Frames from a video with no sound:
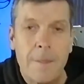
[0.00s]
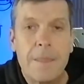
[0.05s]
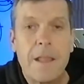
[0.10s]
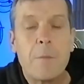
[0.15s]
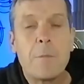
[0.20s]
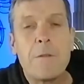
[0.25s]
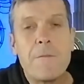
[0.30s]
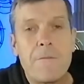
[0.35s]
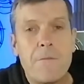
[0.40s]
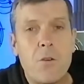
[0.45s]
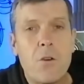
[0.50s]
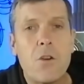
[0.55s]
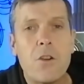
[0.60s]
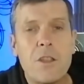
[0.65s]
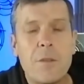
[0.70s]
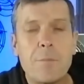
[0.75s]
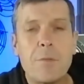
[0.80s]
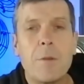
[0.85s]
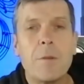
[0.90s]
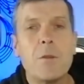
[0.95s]
Now
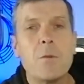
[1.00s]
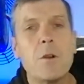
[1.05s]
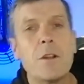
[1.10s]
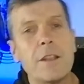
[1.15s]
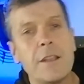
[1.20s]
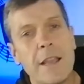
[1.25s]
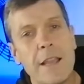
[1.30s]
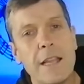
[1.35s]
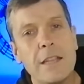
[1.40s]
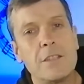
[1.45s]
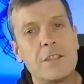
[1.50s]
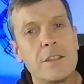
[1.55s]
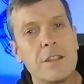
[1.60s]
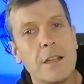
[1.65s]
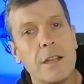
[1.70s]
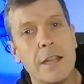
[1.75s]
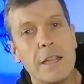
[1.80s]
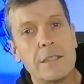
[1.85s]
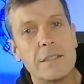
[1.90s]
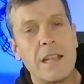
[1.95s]
before you probably want to get into
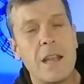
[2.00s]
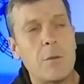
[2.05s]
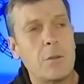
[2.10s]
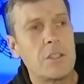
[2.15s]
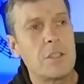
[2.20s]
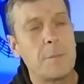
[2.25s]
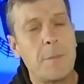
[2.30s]
the licks, I would